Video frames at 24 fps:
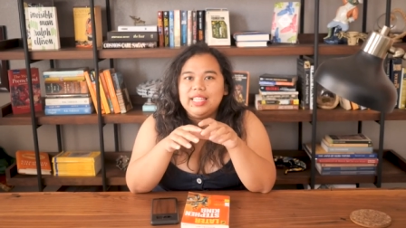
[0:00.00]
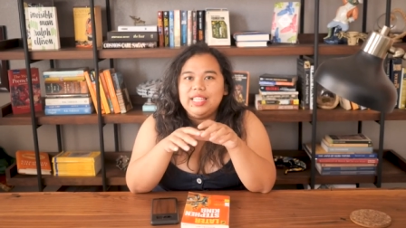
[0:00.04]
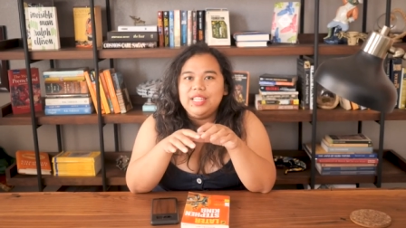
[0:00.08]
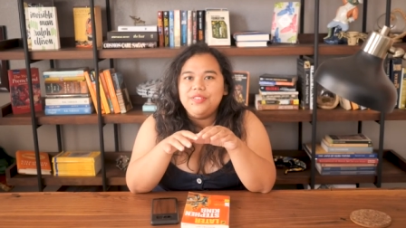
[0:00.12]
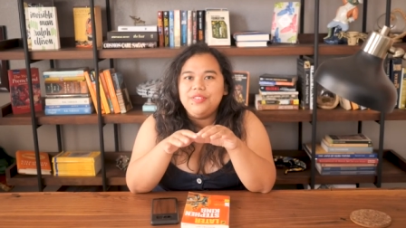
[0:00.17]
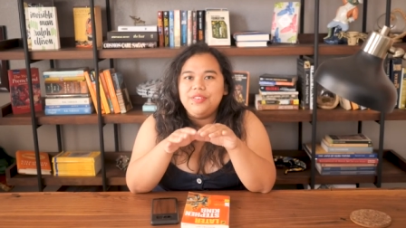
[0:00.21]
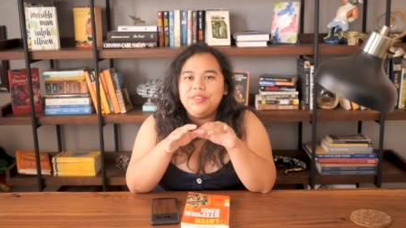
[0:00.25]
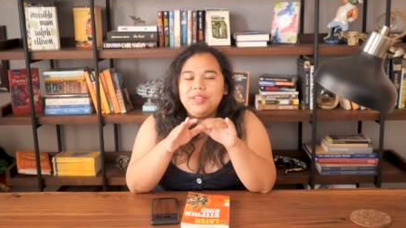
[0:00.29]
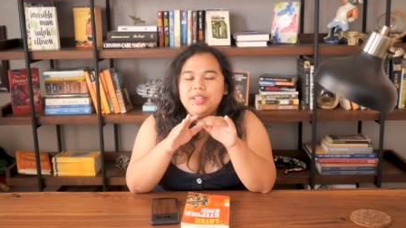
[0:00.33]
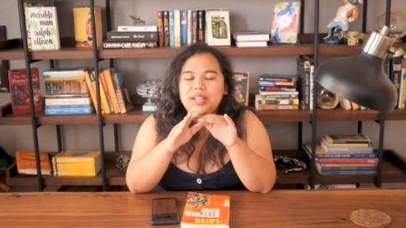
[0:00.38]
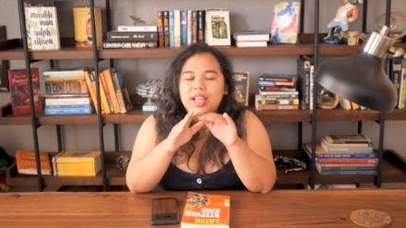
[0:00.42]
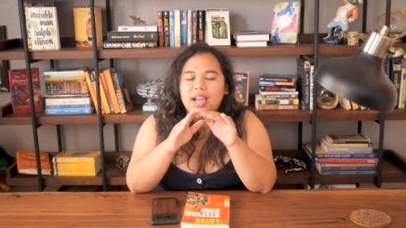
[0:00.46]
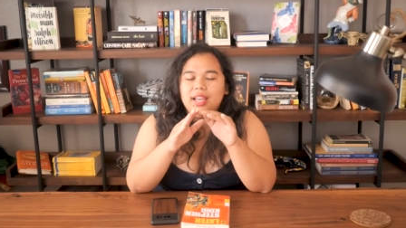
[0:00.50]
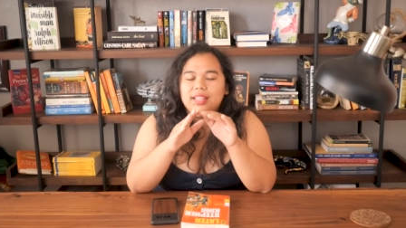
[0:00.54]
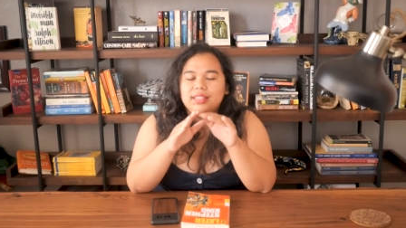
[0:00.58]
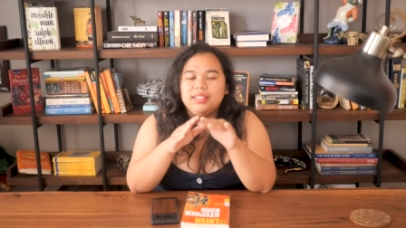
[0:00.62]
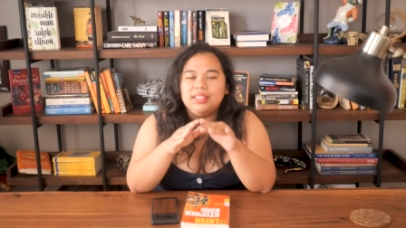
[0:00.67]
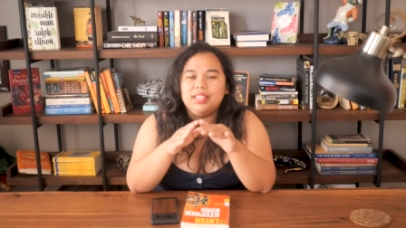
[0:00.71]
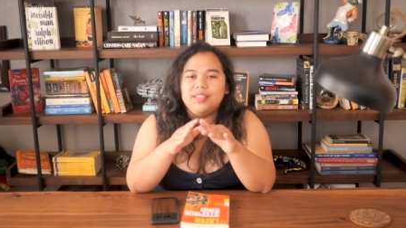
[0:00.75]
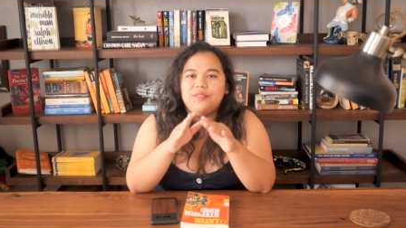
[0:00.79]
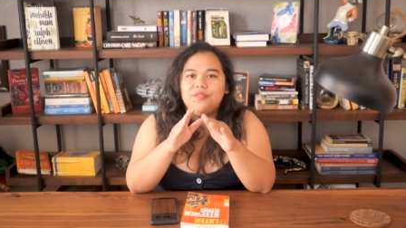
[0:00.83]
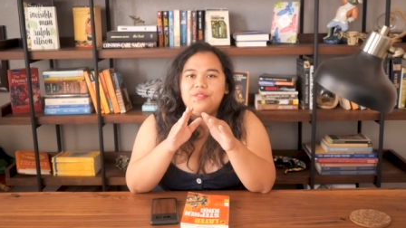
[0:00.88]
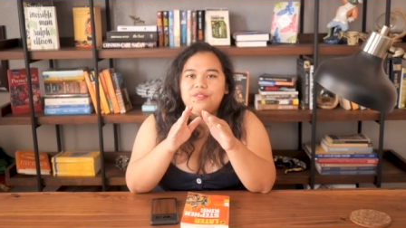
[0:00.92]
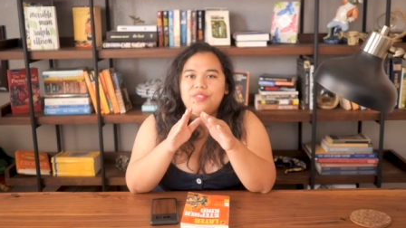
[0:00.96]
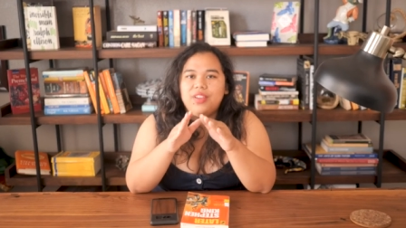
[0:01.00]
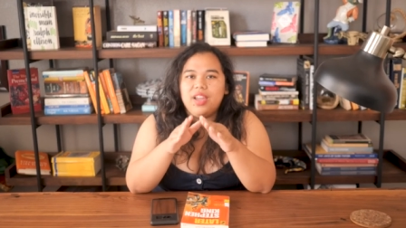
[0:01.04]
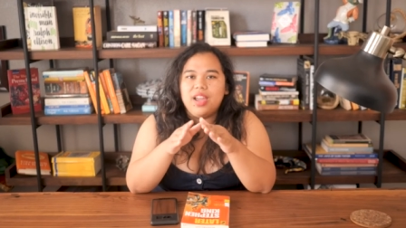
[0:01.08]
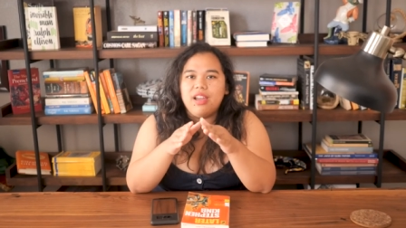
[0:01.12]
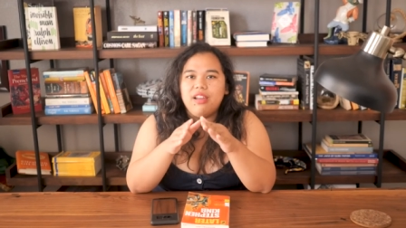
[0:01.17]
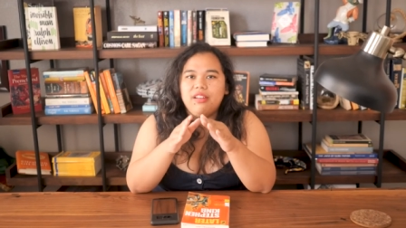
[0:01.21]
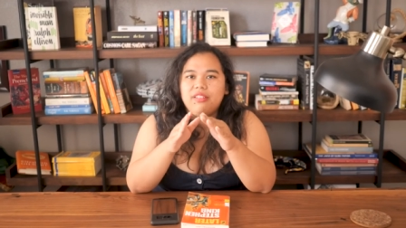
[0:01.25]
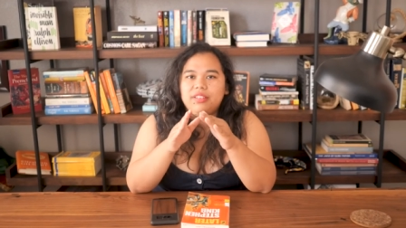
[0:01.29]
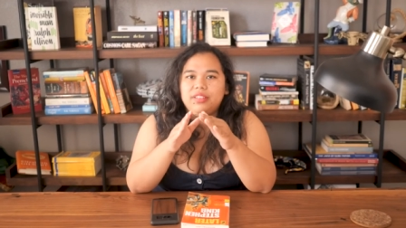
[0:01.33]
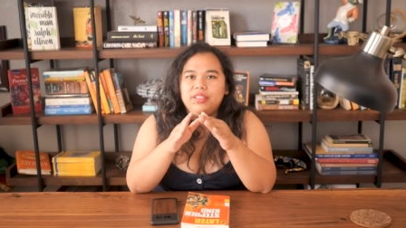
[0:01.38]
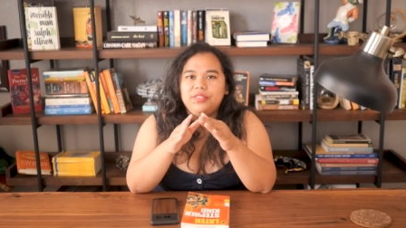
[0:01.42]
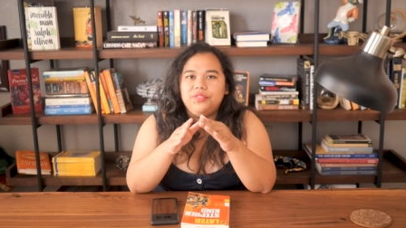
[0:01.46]
even at the
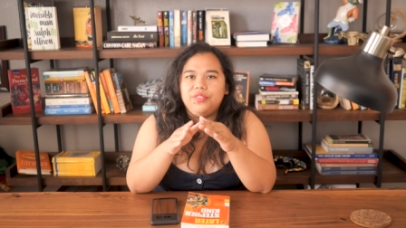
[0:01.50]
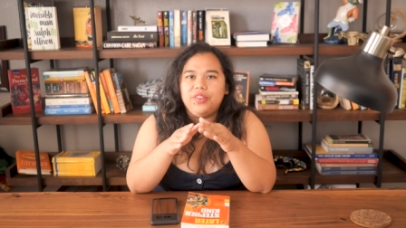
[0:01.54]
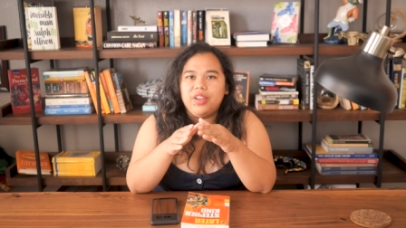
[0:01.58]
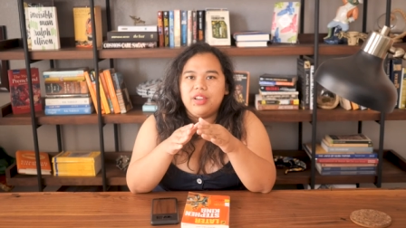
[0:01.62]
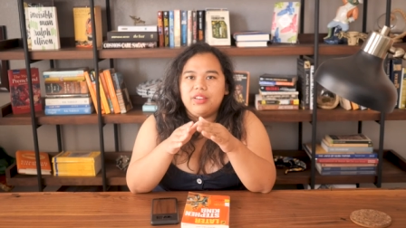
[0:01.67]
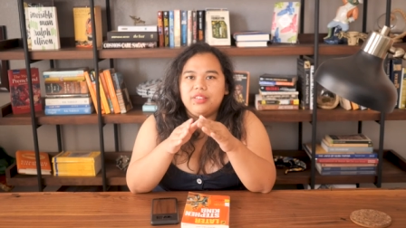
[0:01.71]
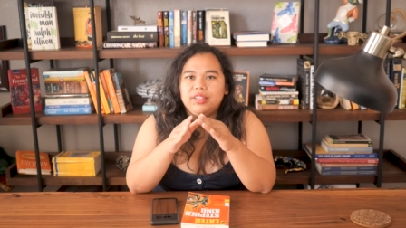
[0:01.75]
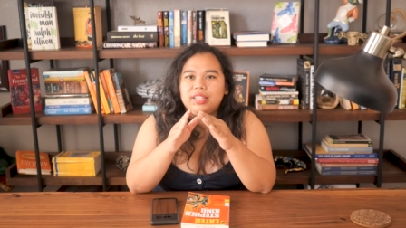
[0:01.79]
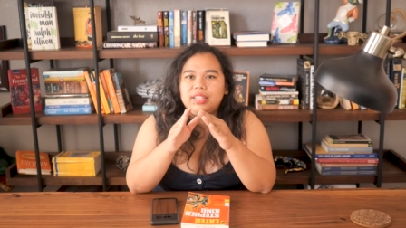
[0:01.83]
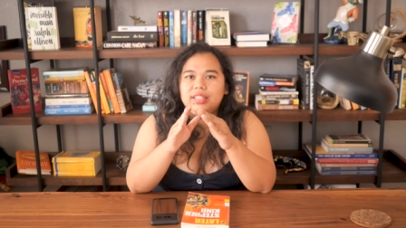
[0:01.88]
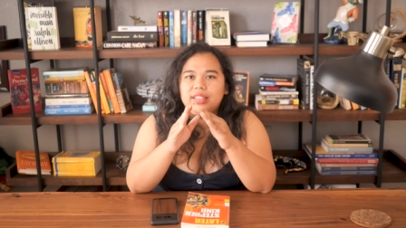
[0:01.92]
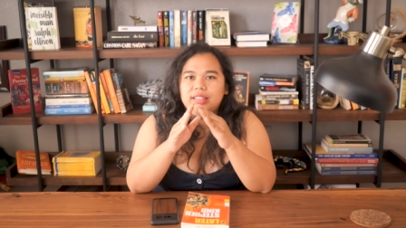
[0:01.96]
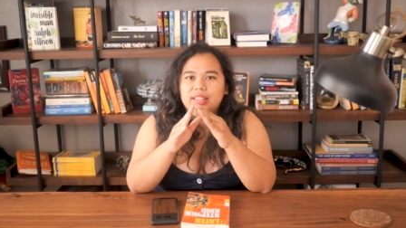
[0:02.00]
very very